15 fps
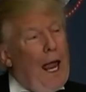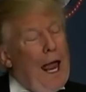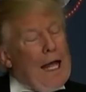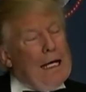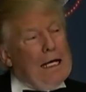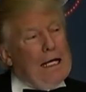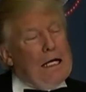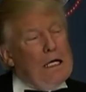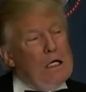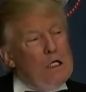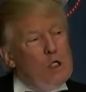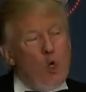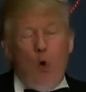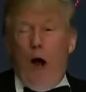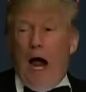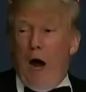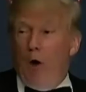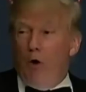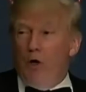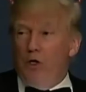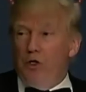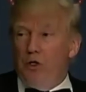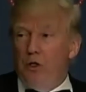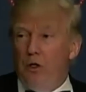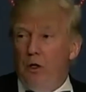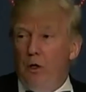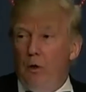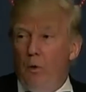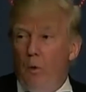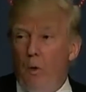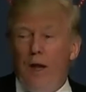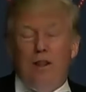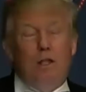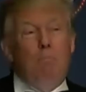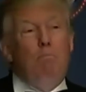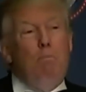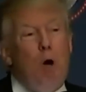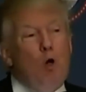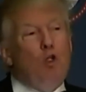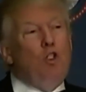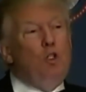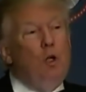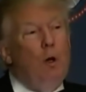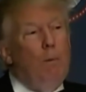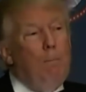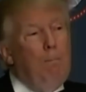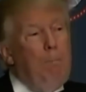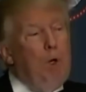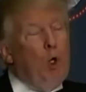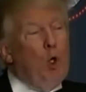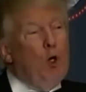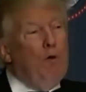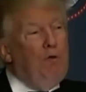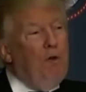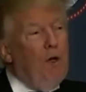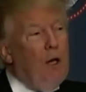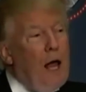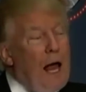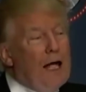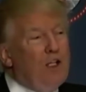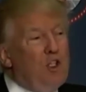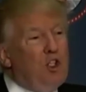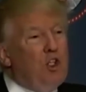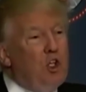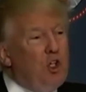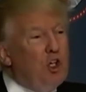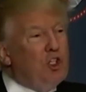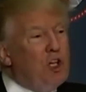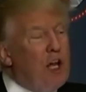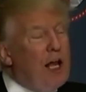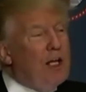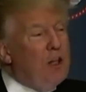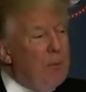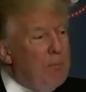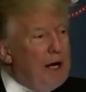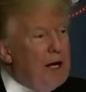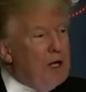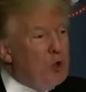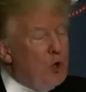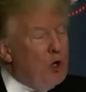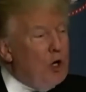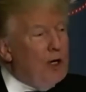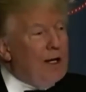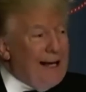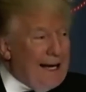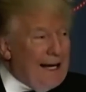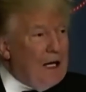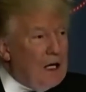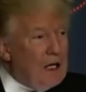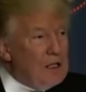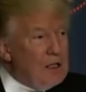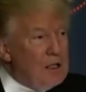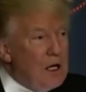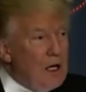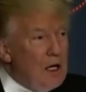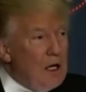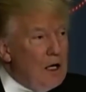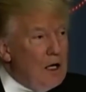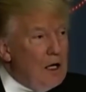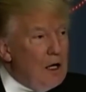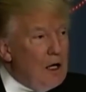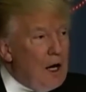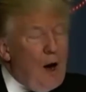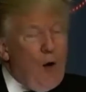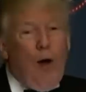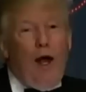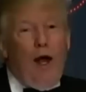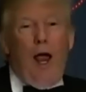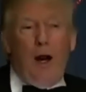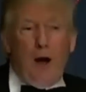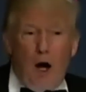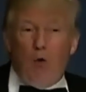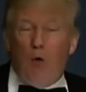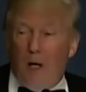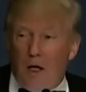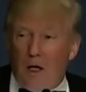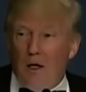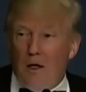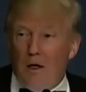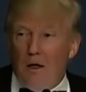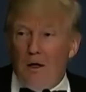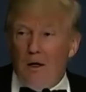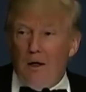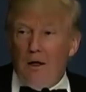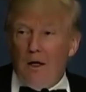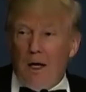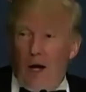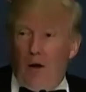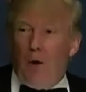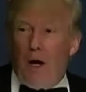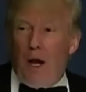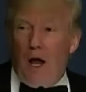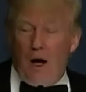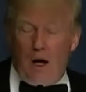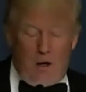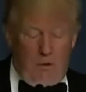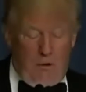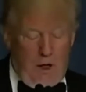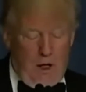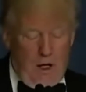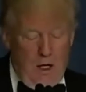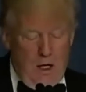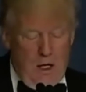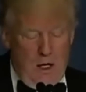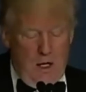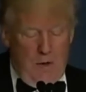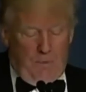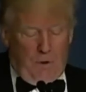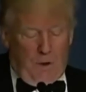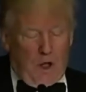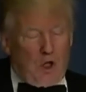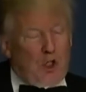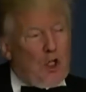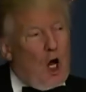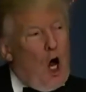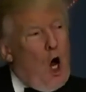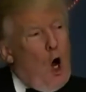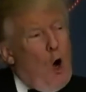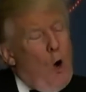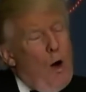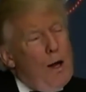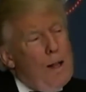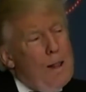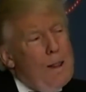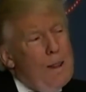And in 2 hours, we had the most beautiful ice, just like the Montreal Canadiens. And we had our room. And we had our... So